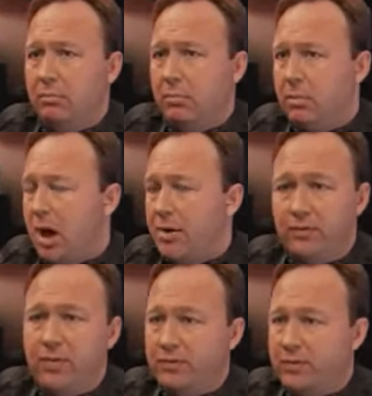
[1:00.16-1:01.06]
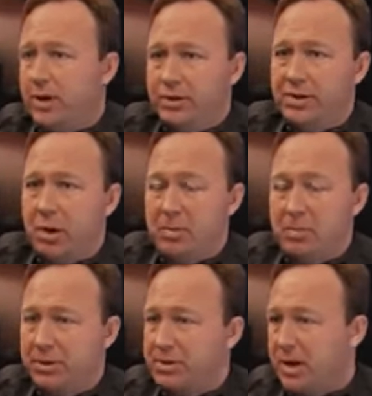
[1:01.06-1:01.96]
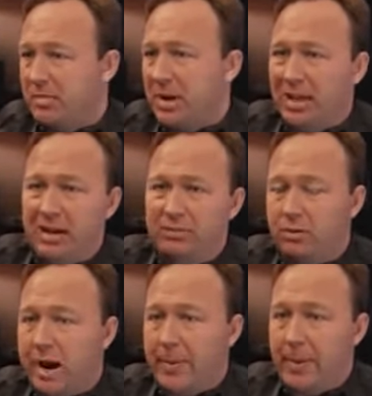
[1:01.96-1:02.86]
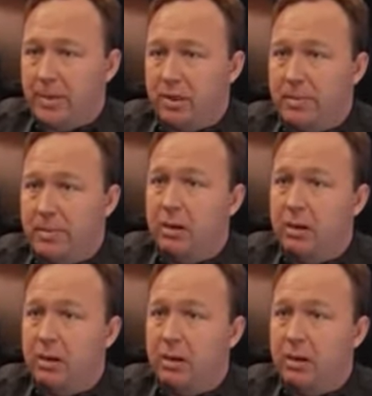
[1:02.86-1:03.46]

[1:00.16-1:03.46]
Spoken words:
150 years ago, people didn't talk about left or right. They talked about